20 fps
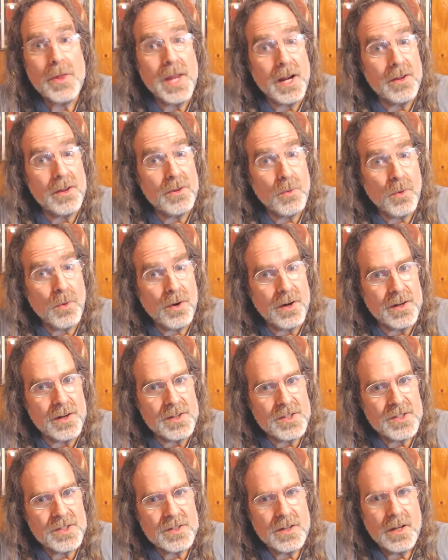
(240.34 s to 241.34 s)
of the
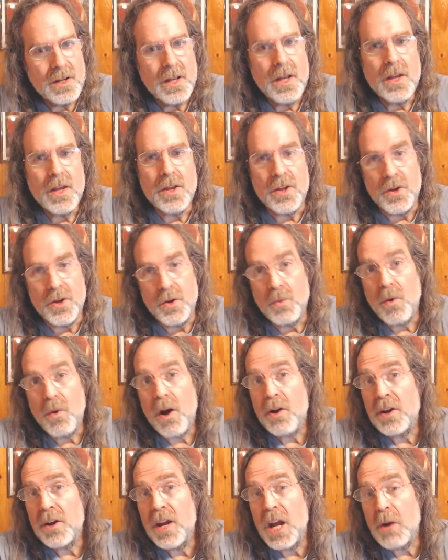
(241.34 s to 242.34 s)
words, you
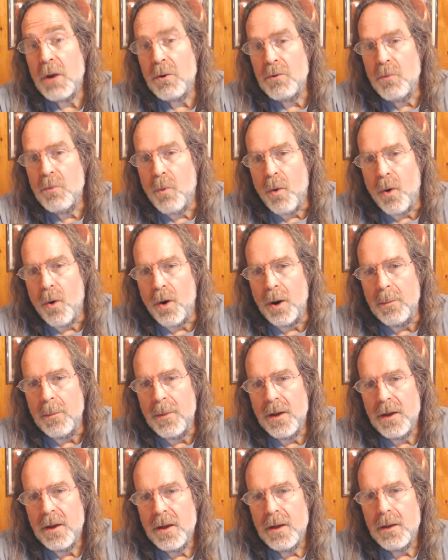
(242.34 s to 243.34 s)
are here and
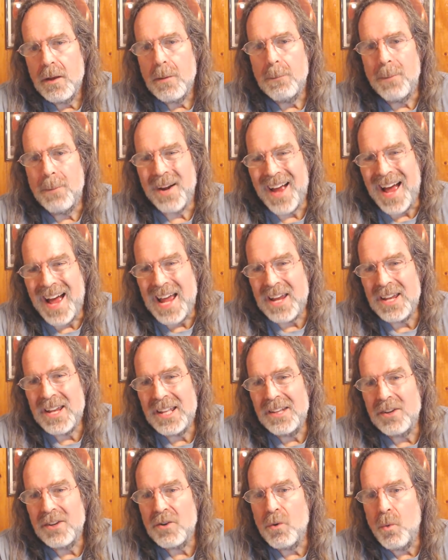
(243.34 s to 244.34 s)
warm, but I could
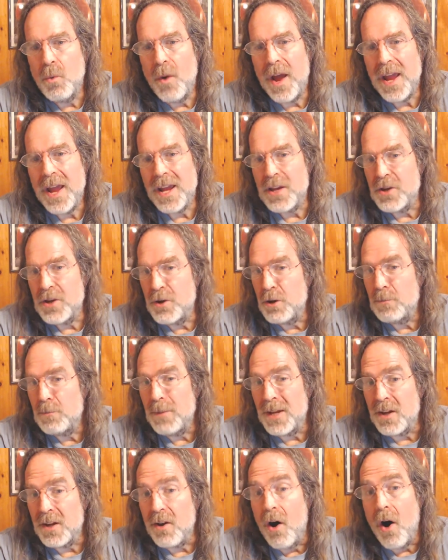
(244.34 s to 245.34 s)
look away and you'd be
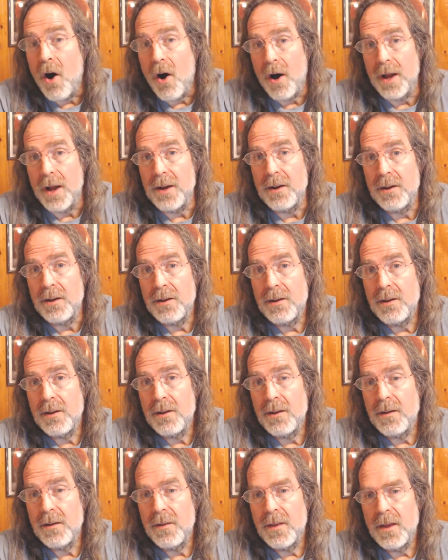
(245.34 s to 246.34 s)
gone.
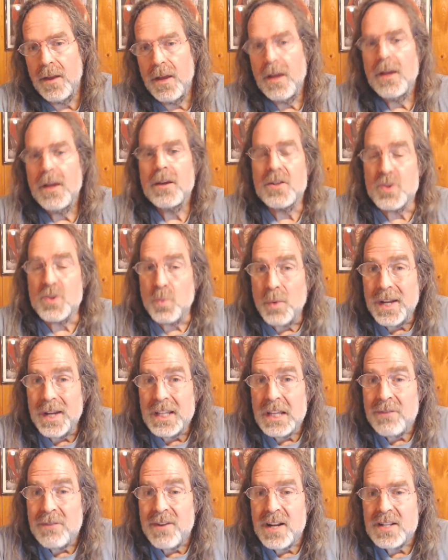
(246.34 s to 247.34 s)
Because we
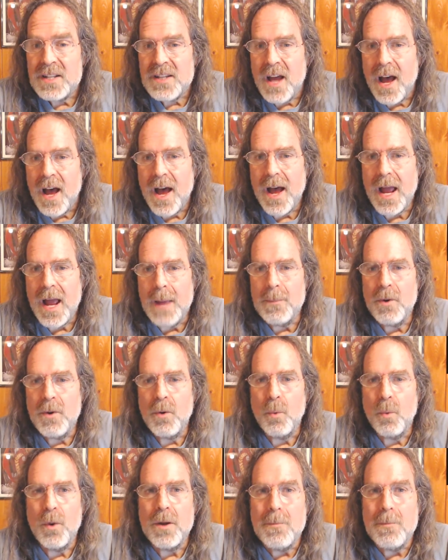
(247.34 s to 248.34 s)
live in a time
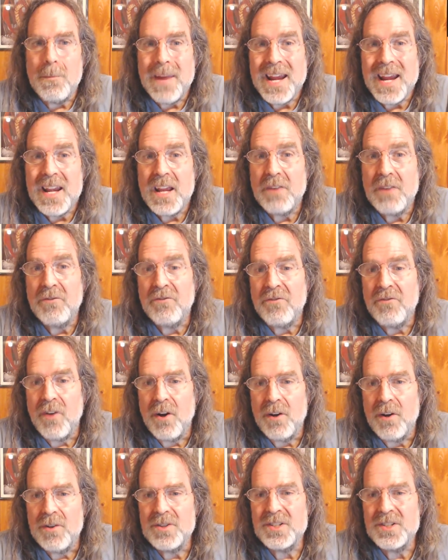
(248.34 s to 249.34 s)
when meaning
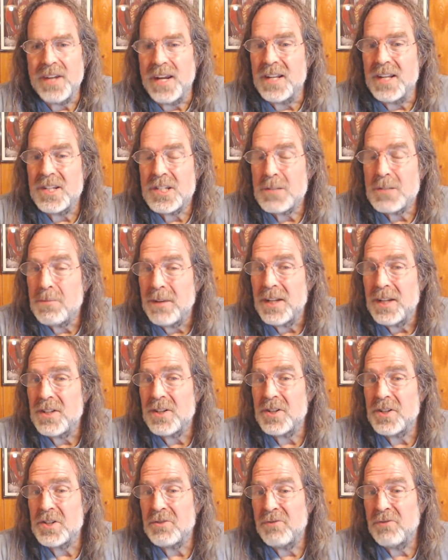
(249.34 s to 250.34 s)
falls in
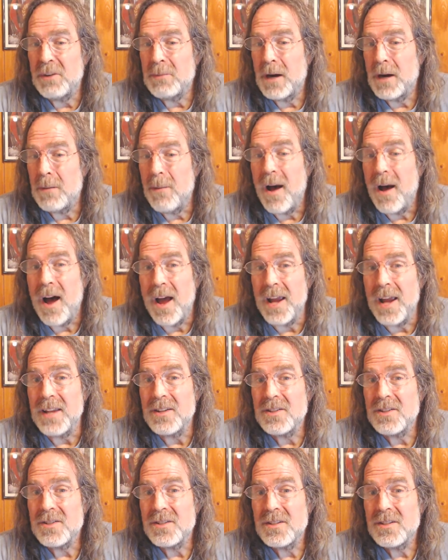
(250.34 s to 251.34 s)
splinters from our
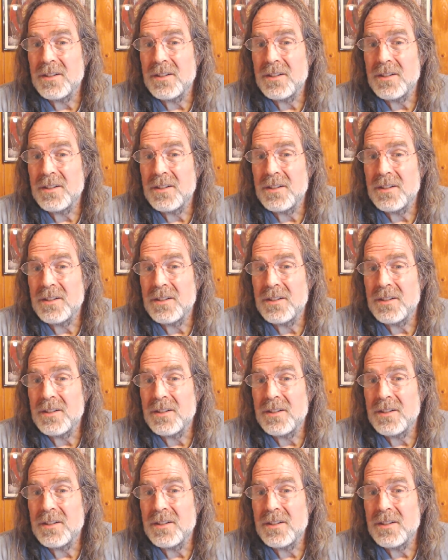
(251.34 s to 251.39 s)
minds.